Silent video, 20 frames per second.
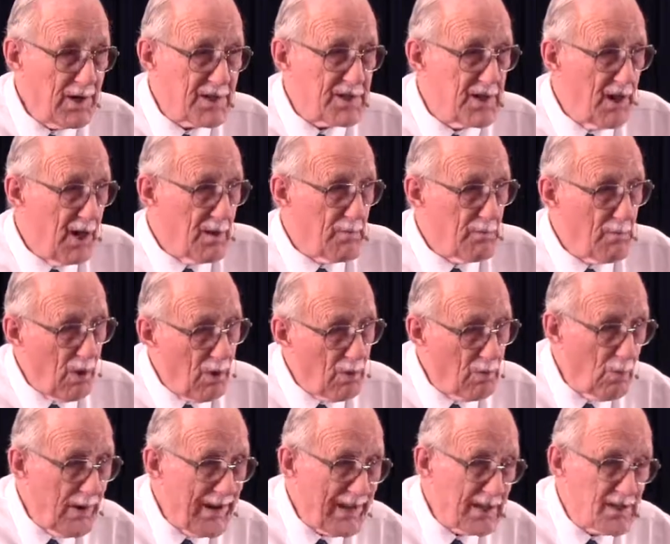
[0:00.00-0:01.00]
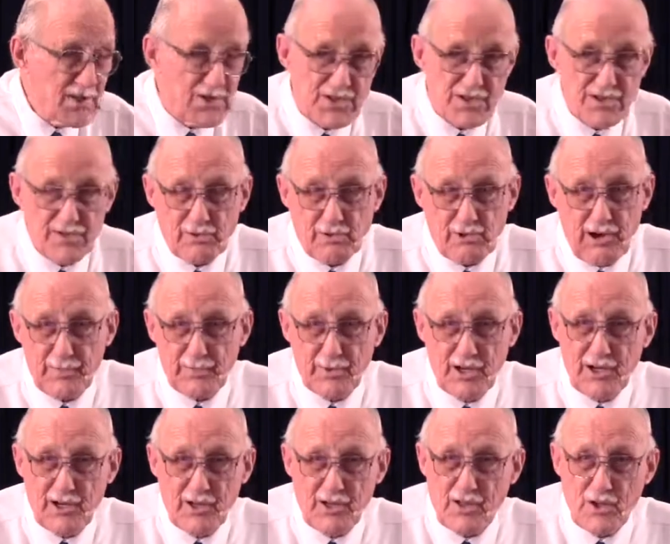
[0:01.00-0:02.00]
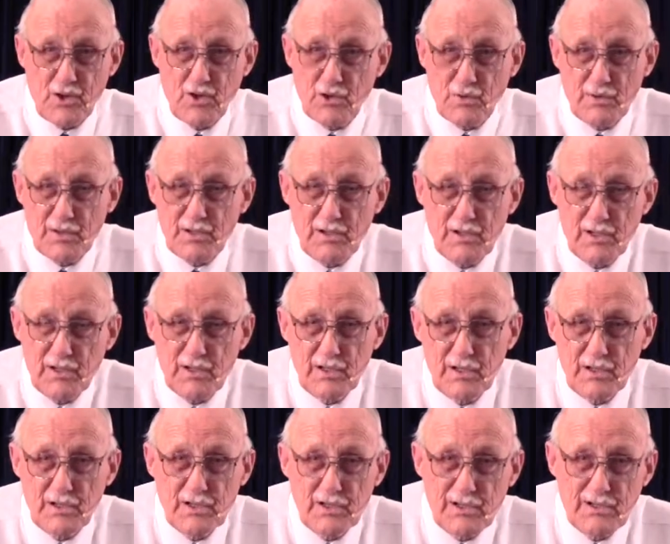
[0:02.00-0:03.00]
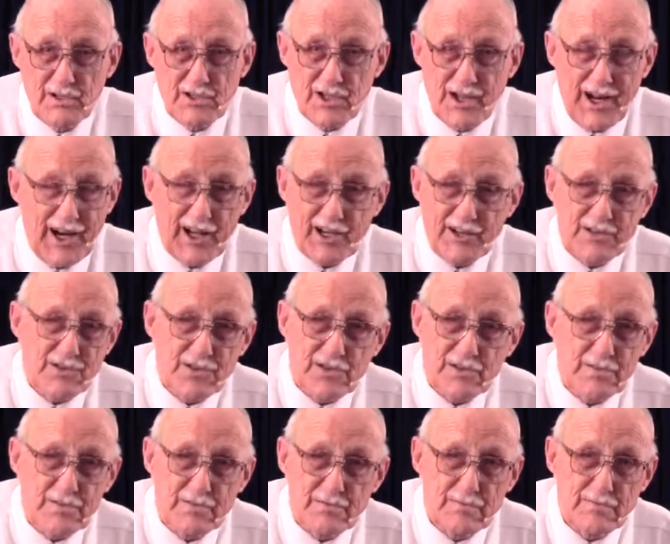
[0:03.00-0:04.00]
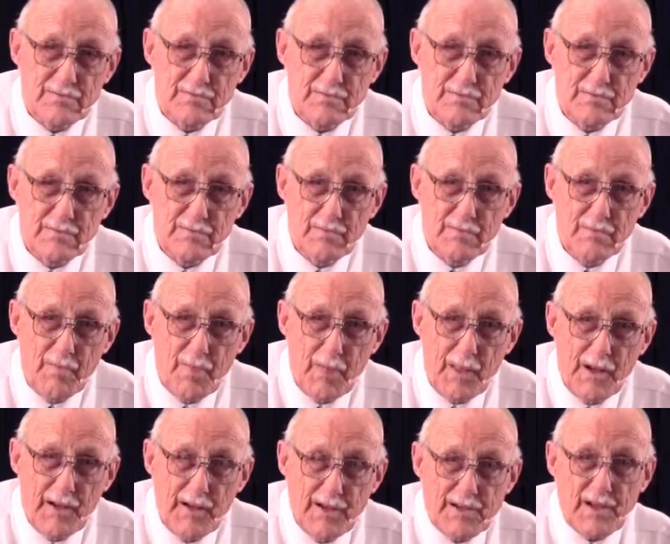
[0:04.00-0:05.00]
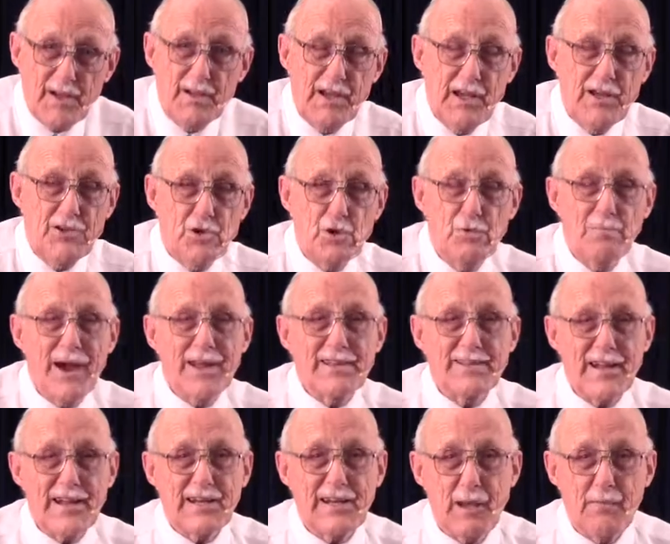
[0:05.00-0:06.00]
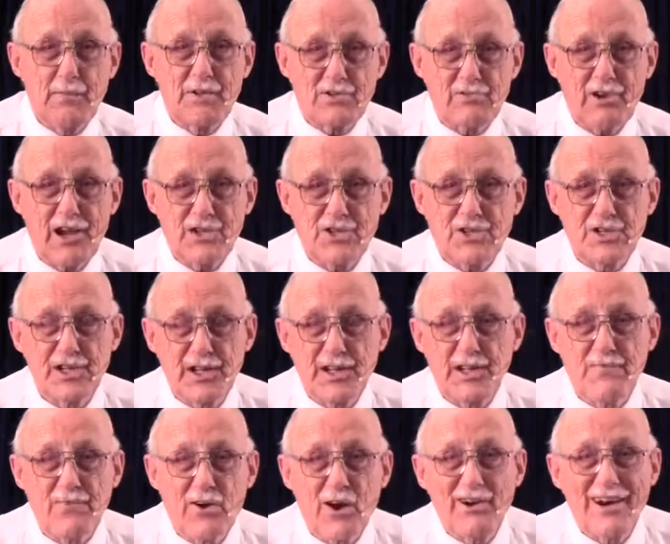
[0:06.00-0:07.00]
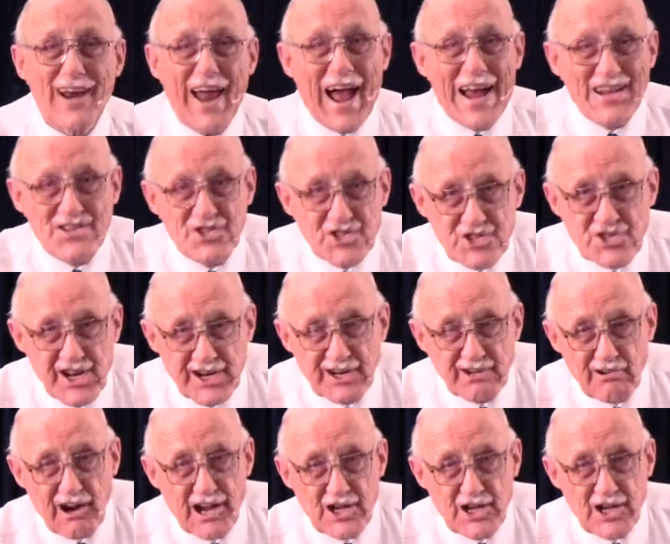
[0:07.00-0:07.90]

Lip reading: in which more weaknesses have crept into the human genetics. So he should make that demonstration in the very last